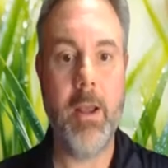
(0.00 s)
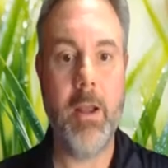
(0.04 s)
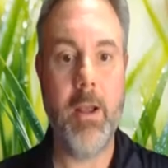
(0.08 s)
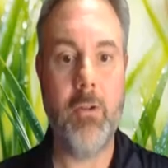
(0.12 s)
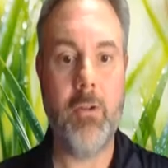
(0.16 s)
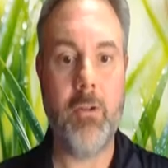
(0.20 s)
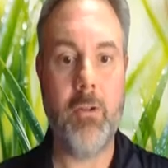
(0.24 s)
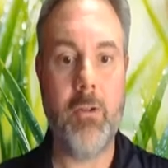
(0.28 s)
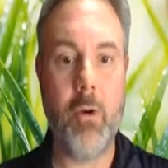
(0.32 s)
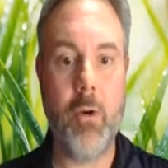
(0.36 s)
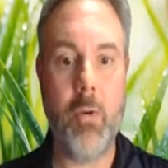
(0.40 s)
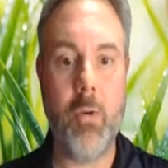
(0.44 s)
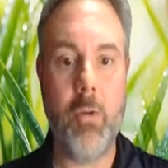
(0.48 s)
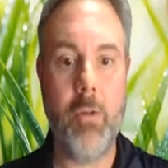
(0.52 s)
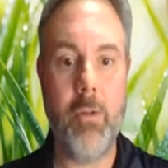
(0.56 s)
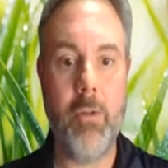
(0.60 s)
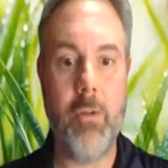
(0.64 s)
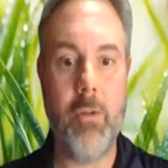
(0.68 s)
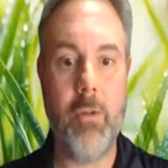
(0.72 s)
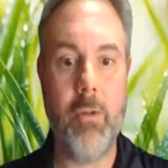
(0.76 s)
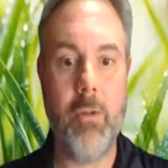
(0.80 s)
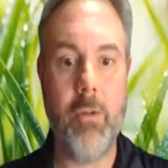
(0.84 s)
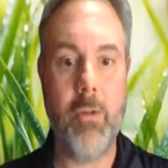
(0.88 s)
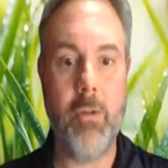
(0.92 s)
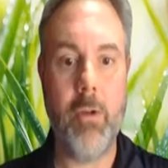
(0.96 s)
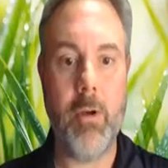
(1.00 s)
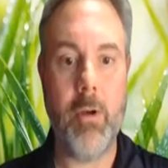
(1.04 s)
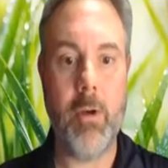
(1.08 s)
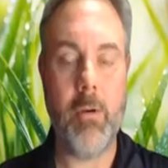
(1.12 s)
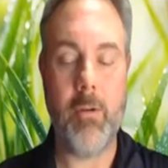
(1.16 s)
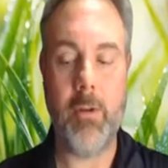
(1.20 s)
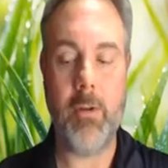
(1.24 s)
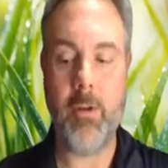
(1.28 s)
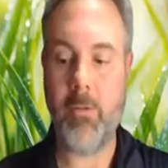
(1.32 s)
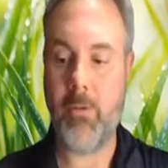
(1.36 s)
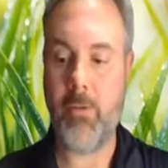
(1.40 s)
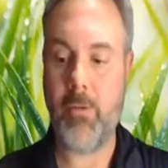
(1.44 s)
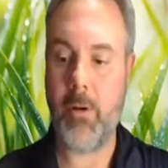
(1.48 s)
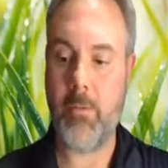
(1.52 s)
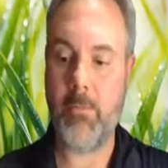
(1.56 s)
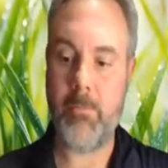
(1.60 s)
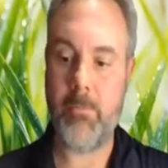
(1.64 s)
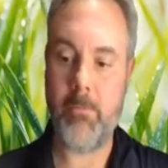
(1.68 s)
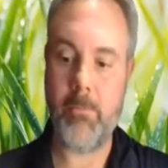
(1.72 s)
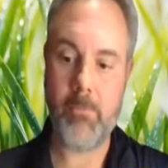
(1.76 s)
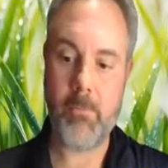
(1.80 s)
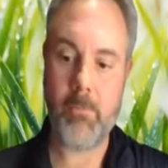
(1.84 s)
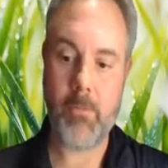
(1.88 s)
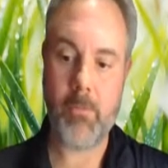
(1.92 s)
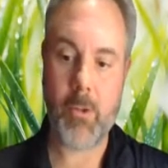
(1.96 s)
So the different
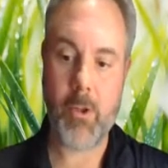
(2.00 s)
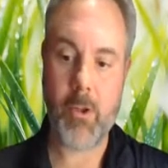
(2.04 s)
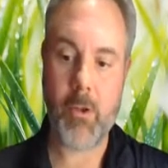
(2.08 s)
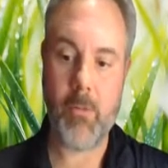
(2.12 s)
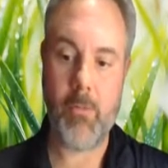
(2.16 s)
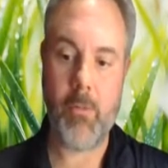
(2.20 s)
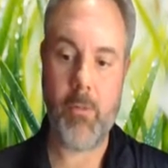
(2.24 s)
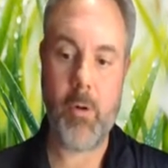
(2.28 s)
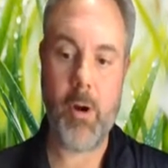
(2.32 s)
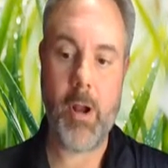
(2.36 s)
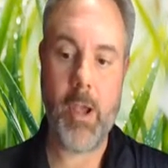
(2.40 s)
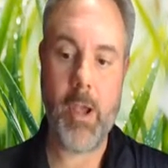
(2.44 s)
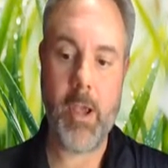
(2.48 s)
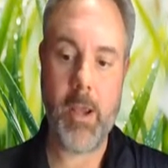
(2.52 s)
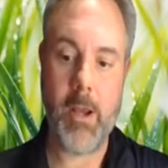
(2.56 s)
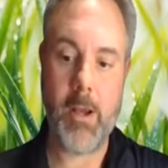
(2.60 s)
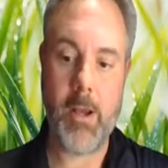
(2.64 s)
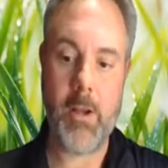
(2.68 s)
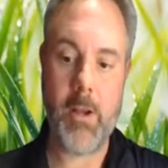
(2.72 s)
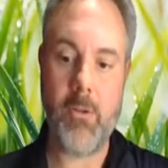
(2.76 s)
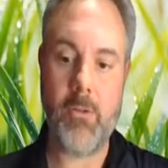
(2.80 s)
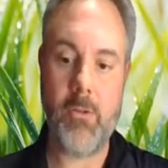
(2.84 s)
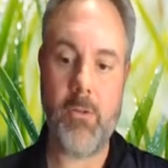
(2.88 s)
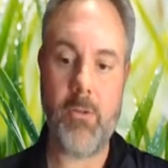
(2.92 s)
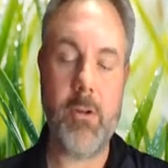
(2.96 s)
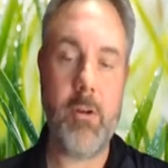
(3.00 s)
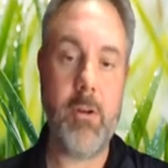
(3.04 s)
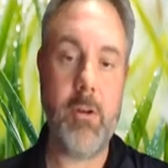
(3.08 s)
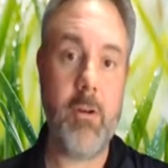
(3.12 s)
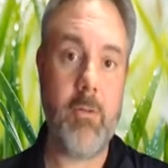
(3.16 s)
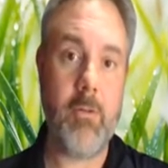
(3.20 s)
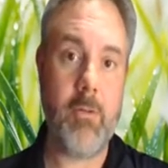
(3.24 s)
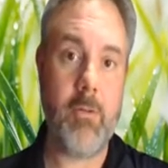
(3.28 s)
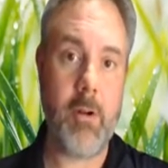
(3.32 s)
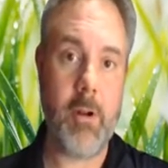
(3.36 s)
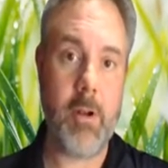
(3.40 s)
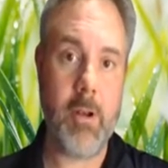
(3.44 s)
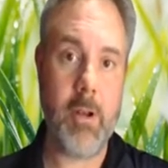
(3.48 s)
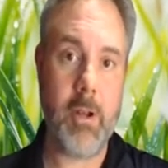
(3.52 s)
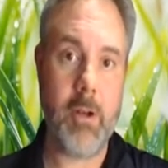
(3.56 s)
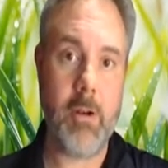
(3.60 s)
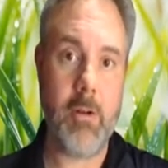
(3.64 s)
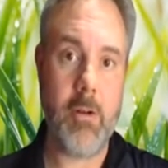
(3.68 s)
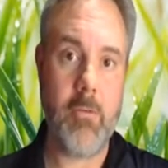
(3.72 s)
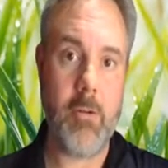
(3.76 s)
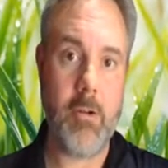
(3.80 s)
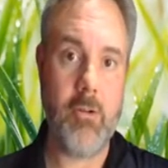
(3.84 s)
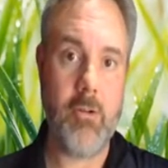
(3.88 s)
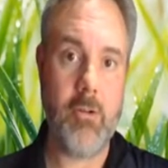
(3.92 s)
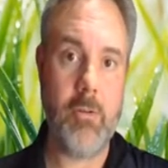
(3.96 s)
varieties or the different
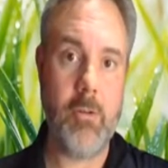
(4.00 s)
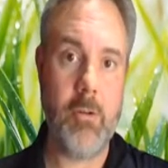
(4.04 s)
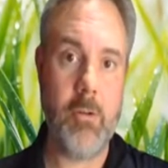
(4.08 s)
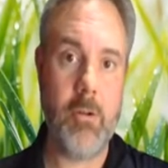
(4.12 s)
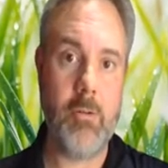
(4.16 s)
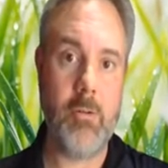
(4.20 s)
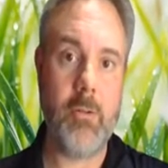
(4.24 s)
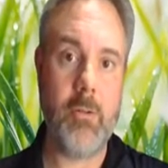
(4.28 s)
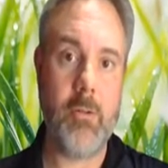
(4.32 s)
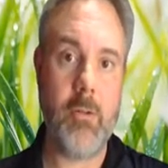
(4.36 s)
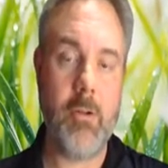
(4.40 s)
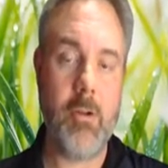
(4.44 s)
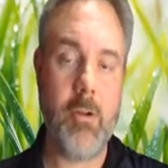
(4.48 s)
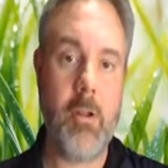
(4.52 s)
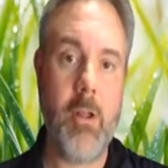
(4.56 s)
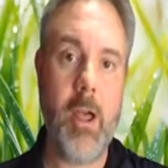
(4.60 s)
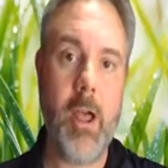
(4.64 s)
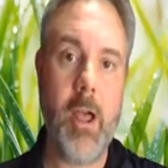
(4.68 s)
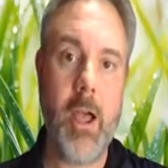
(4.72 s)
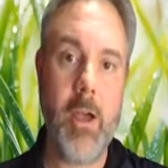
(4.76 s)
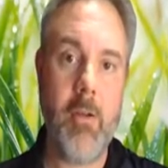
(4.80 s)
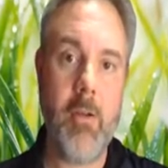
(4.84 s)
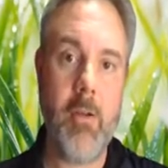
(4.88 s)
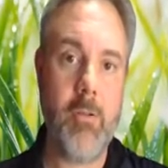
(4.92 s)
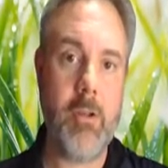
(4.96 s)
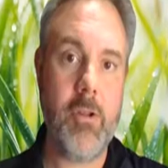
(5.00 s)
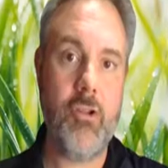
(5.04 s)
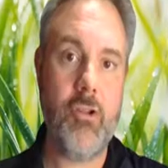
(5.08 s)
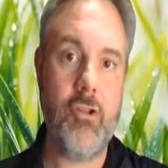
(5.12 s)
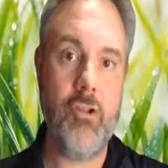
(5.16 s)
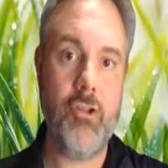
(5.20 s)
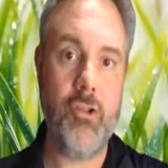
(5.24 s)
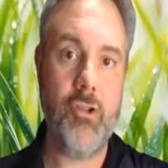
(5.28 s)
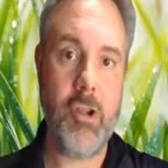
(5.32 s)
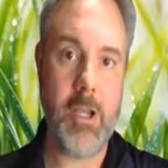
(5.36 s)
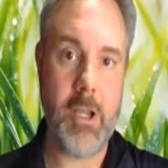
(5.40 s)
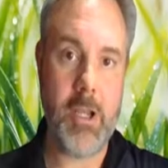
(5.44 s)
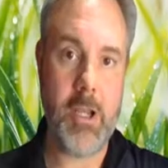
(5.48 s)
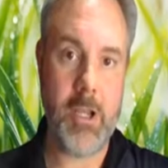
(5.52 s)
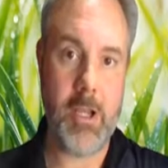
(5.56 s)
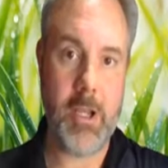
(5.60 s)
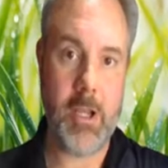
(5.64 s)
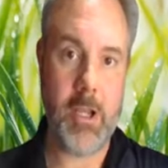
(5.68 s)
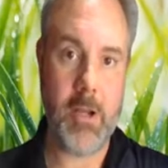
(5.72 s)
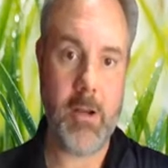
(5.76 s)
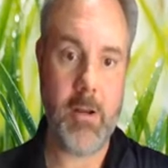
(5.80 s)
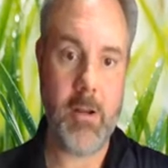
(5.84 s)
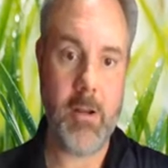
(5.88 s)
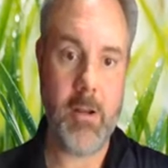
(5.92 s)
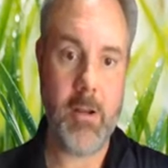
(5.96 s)
individuals, they'll have the
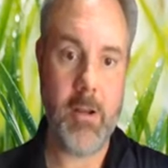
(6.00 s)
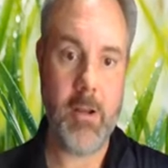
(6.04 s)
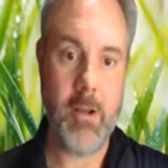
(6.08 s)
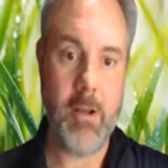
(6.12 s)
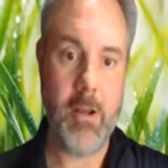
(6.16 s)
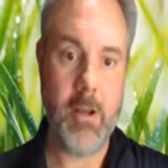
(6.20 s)
gene